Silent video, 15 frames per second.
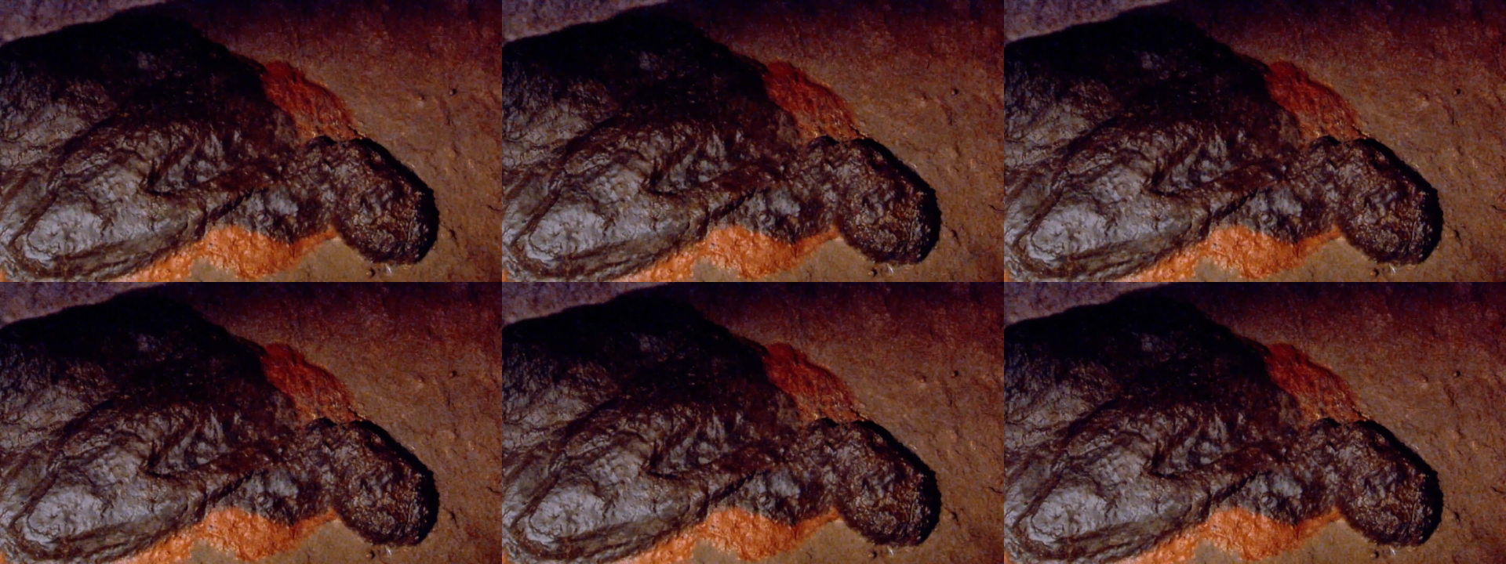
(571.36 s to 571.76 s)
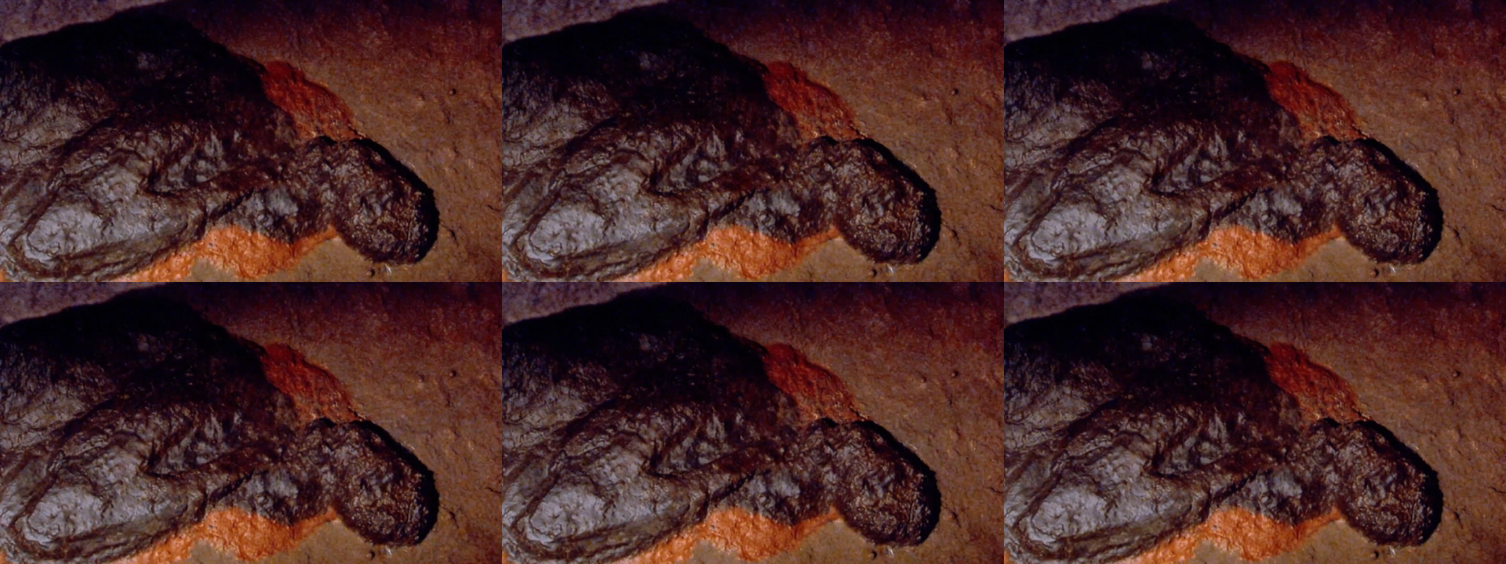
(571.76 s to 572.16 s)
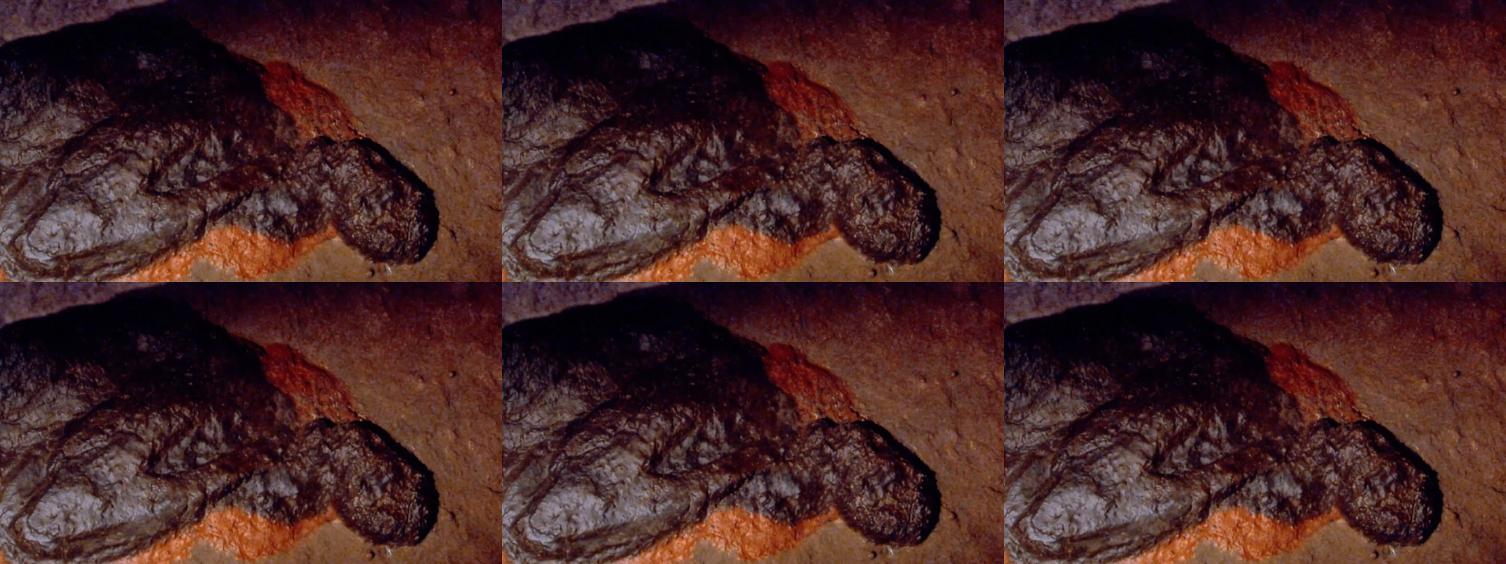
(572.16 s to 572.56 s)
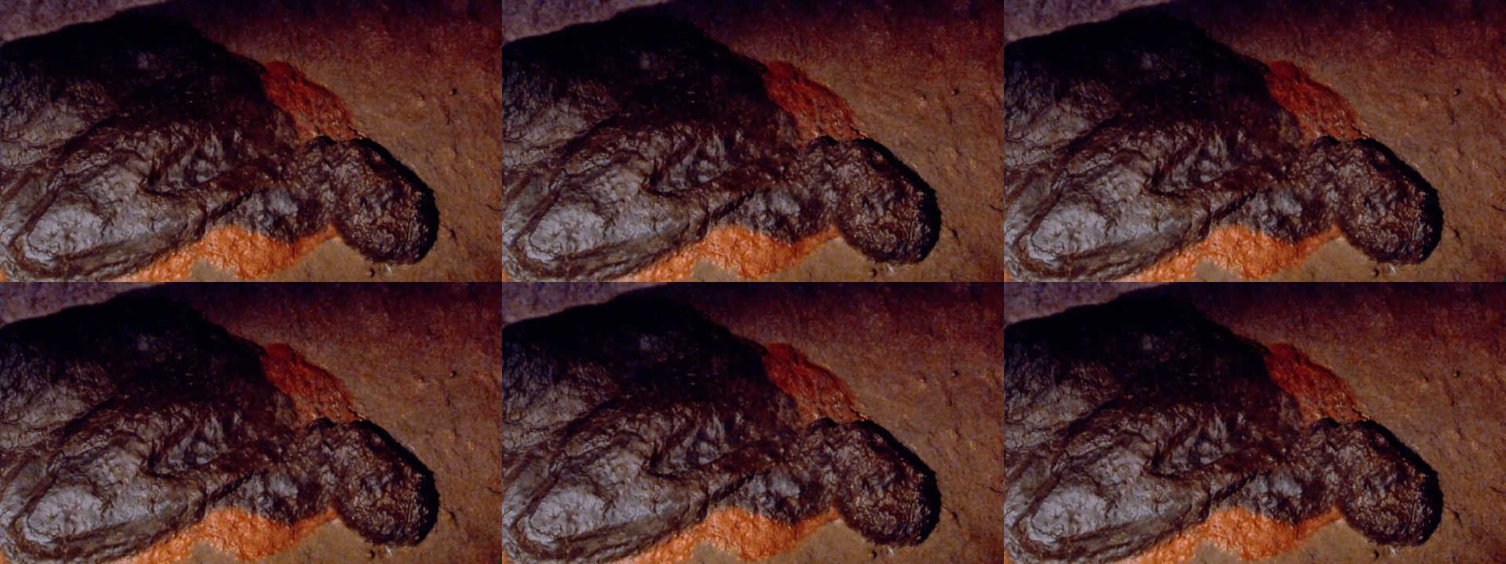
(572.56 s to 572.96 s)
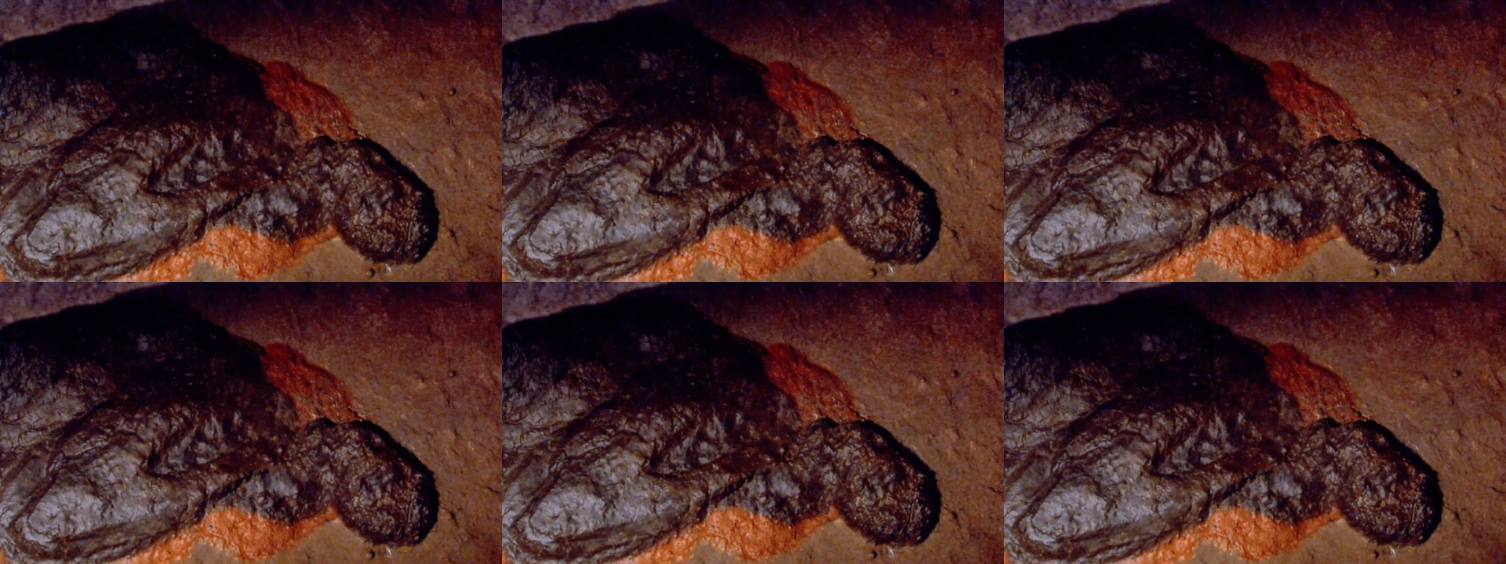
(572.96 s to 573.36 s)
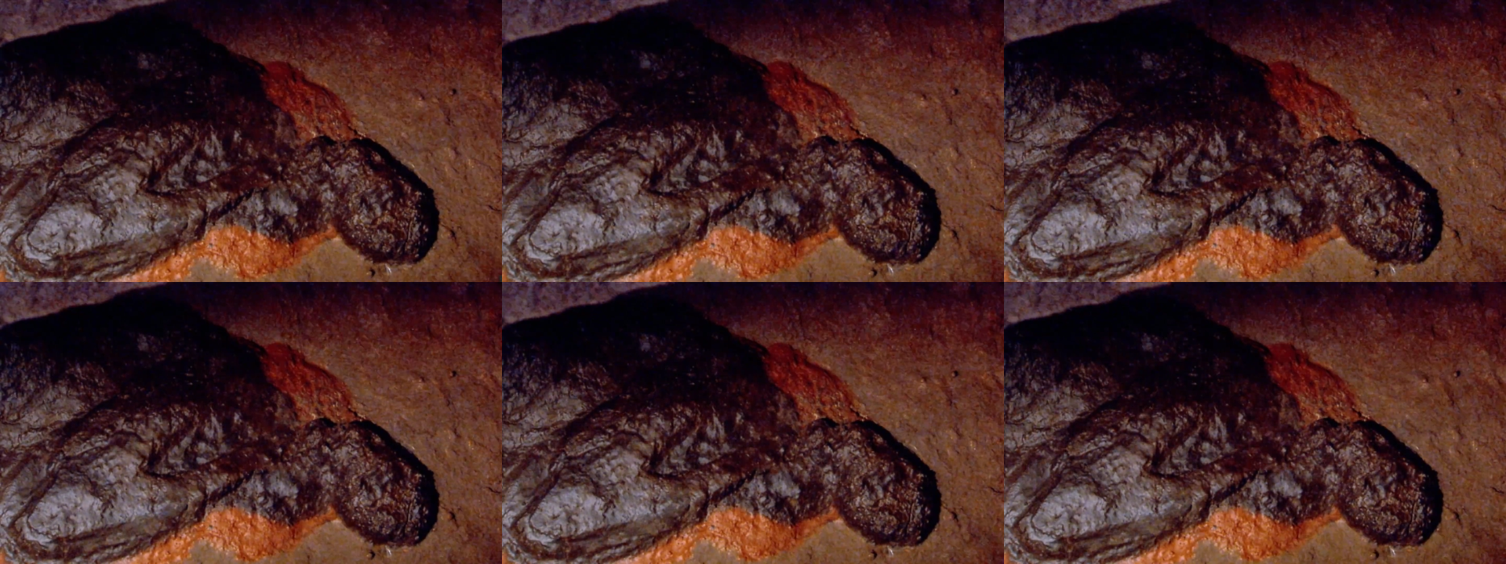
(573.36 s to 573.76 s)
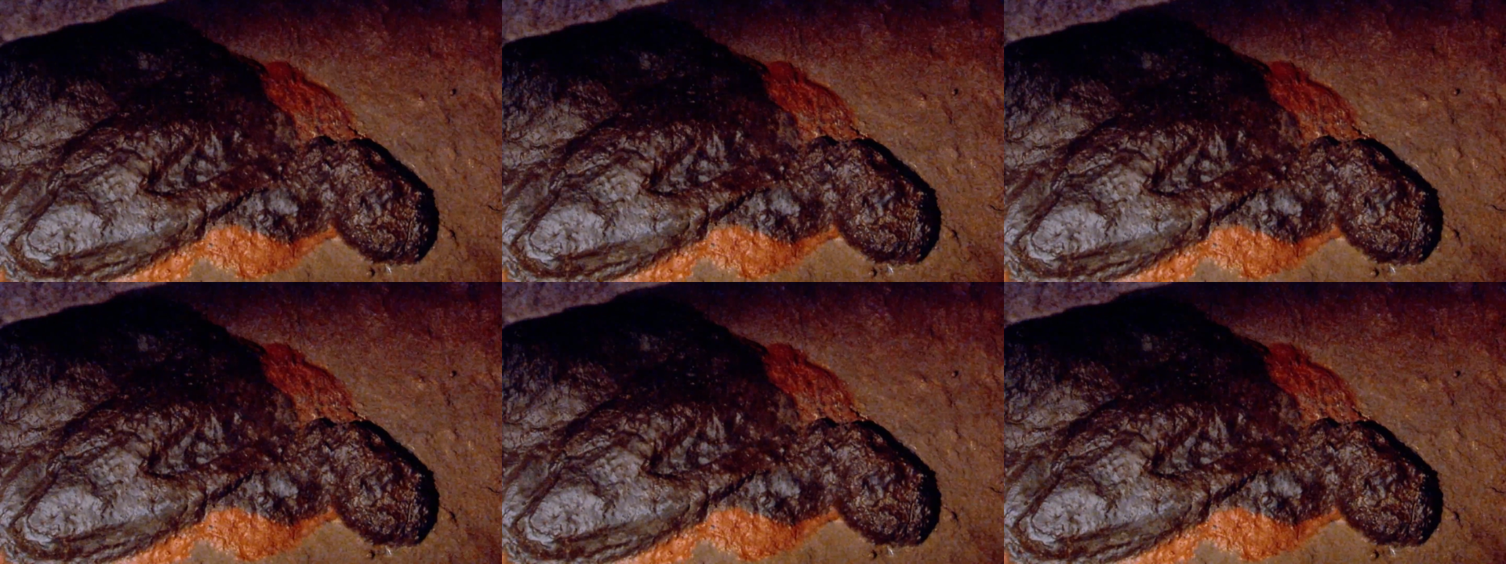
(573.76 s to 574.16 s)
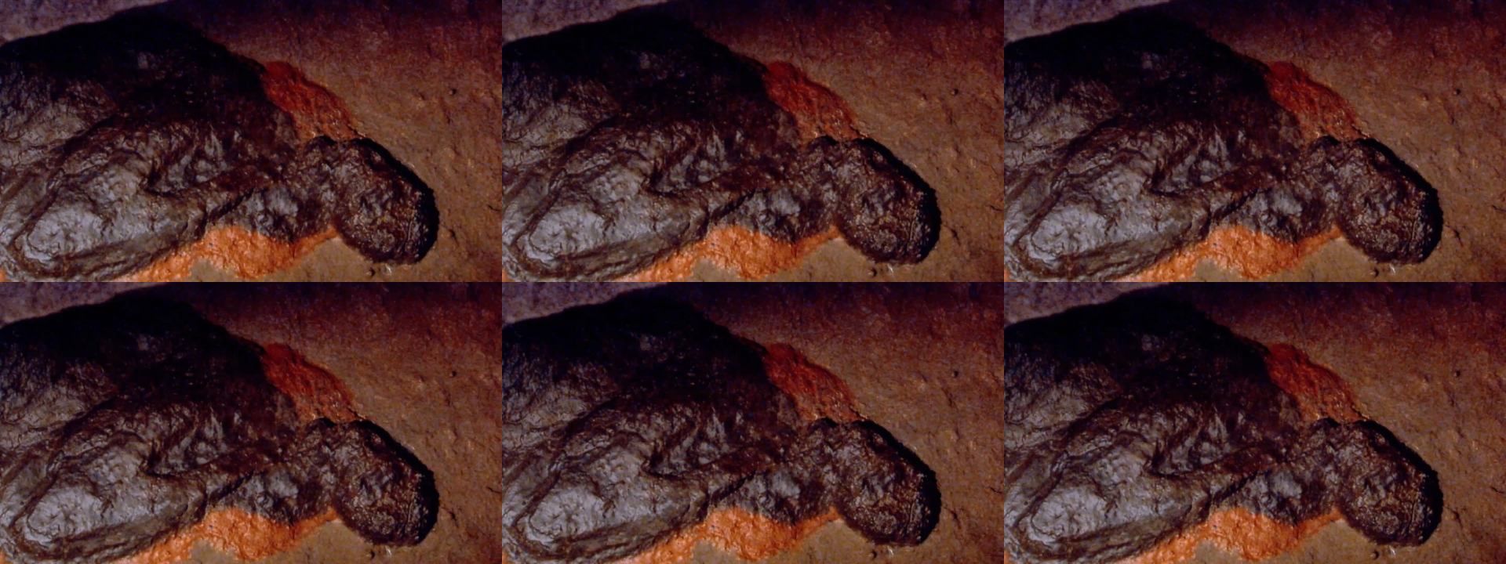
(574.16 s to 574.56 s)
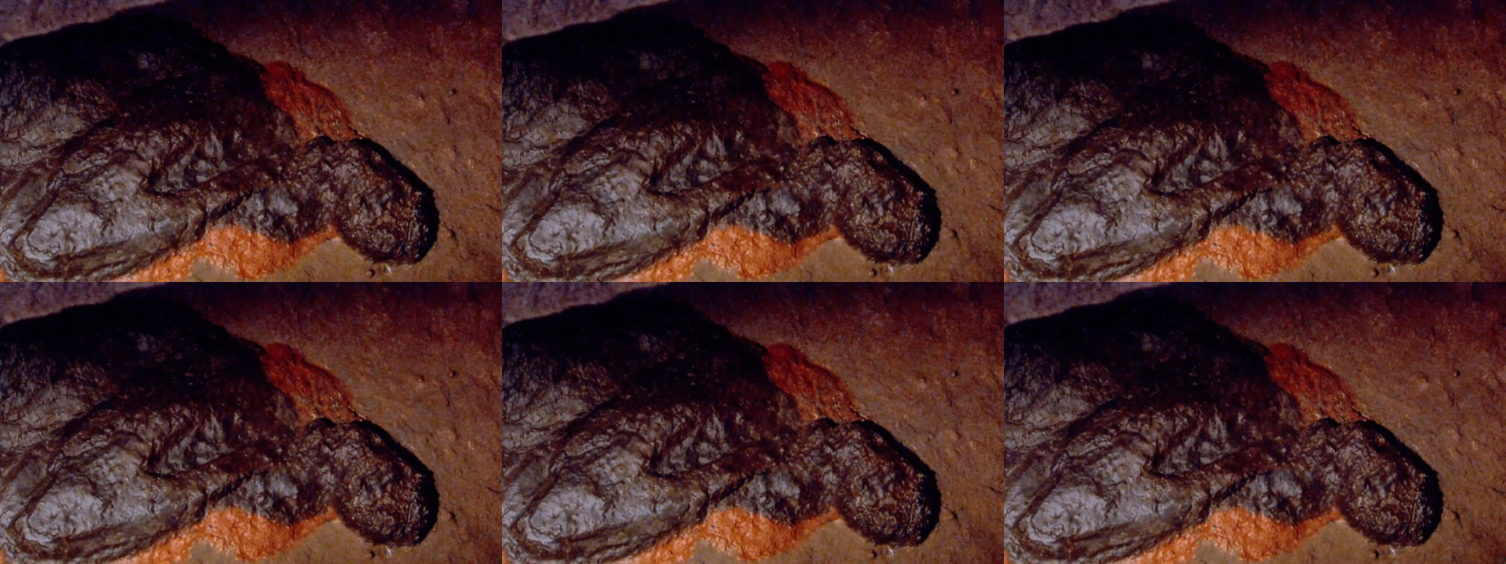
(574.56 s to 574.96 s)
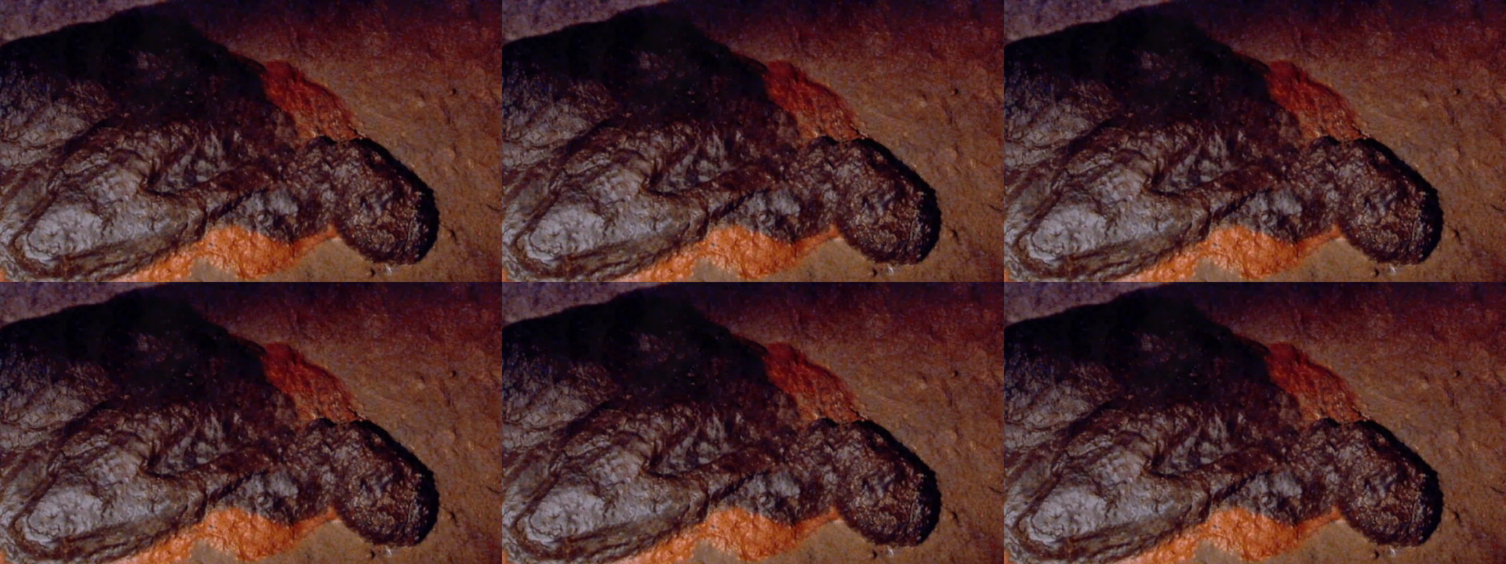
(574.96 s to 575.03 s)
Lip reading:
(no speaker visible)